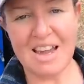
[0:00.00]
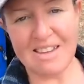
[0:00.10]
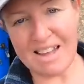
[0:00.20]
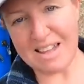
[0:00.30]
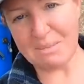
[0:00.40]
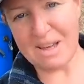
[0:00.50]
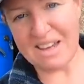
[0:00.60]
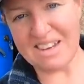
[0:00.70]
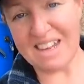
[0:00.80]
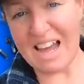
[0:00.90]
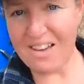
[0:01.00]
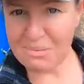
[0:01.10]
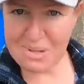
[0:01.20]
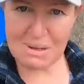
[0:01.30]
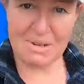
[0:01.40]
And that's meant that I
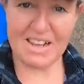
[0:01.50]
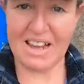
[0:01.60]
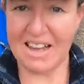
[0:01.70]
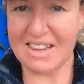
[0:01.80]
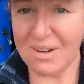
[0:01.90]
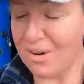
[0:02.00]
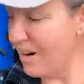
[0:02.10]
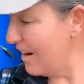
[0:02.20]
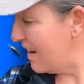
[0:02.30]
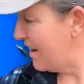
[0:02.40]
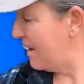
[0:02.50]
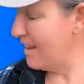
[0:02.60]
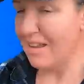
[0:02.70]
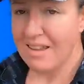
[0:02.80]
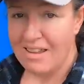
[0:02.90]
haven't been able to cut the cork.
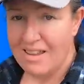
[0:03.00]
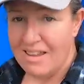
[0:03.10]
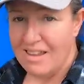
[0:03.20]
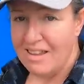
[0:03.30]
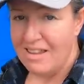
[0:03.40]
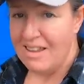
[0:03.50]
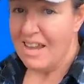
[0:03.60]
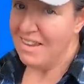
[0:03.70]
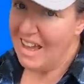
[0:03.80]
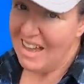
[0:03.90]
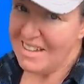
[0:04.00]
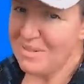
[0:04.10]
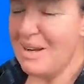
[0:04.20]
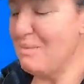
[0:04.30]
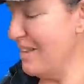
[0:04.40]
And
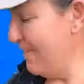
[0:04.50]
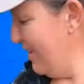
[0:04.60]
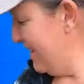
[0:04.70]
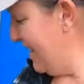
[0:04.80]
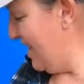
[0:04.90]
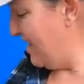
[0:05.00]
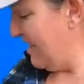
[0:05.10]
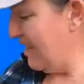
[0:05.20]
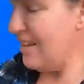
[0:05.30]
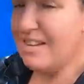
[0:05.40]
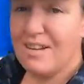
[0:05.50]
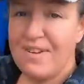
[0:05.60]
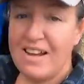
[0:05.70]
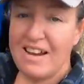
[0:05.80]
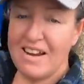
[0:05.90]
that's what I'm using for insulation. So this stuff
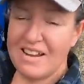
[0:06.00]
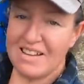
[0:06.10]
here